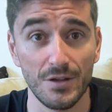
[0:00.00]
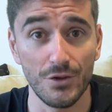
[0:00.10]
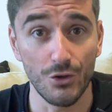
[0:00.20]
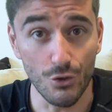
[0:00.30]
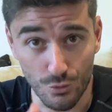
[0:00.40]

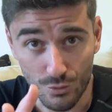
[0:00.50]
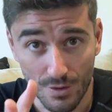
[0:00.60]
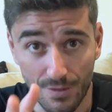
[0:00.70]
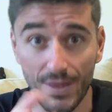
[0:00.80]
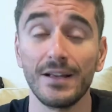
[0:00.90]
you
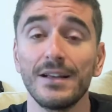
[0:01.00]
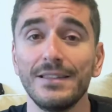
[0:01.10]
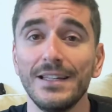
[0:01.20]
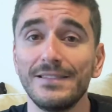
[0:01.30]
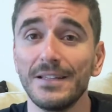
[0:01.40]

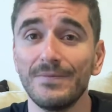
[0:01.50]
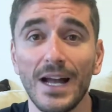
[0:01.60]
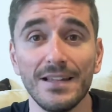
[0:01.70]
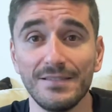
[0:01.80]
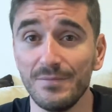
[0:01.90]
think this
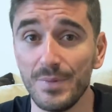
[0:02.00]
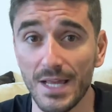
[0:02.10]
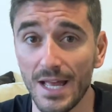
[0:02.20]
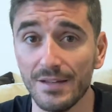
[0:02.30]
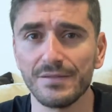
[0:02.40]
advice is
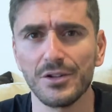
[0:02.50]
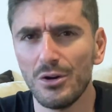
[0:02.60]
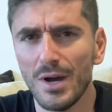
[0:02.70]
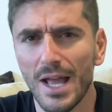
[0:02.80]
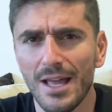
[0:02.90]
BS,
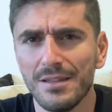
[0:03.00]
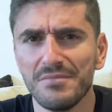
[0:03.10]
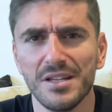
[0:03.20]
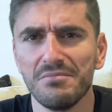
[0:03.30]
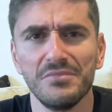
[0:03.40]
go ahead
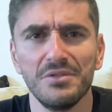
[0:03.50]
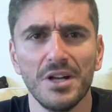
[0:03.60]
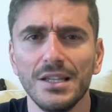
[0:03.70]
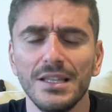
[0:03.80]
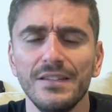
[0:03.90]
and
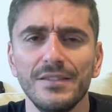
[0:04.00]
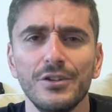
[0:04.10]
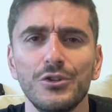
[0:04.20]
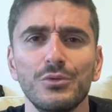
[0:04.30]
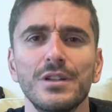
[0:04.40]
not
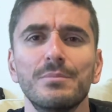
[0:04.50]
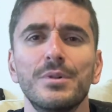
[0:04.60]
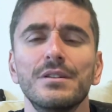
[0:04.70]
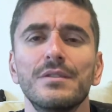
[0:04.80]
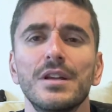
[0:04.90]
listen to it,
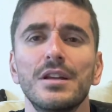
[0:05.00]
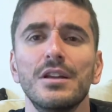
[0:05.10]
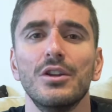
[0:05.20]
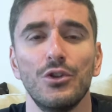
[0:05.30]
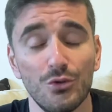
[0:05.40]
but
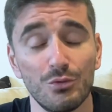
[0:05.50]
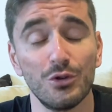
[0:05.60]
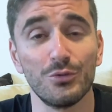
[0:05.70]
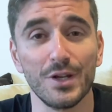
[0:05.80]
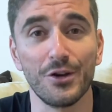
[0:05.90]
you
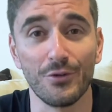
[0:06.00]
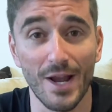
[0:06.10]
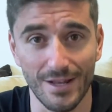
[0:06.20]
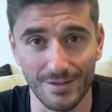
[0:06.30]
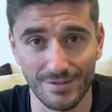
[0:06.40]
will
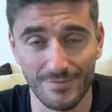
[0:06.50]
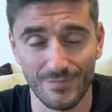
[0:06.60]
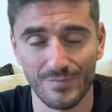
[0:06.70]
regret it.